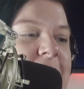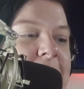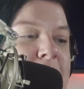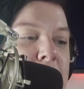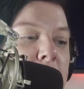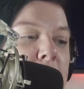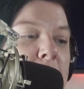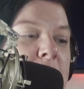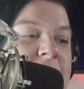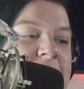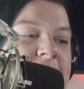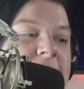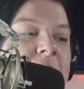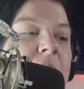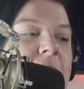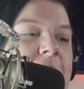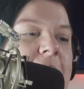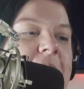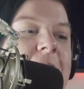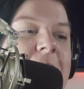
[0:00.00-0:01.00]
That's why we went to
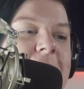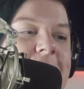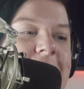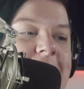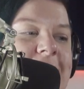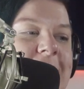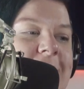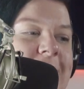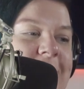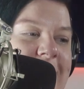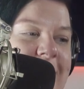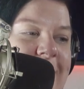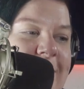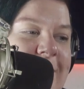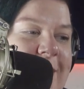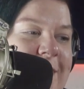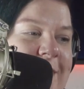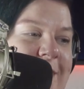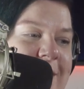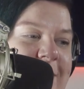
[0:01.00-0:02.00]
Yard House
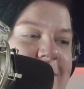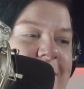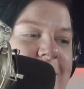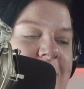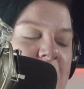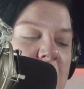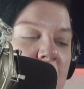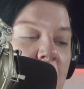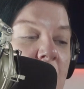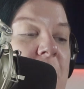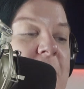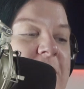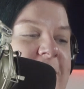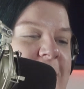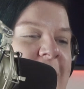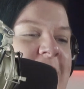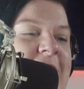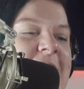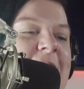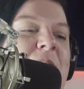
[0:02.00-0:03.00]
all the
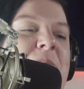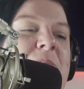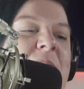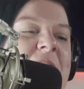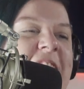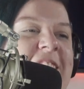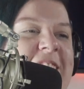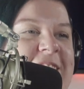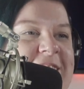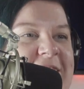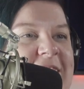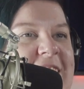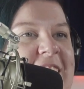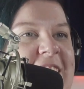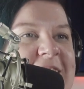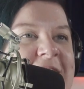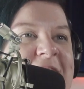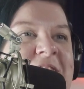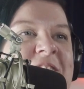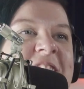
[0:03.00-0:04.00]
time, because they
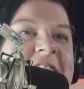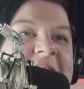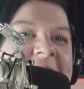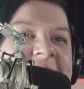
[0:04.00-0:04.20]
had a drink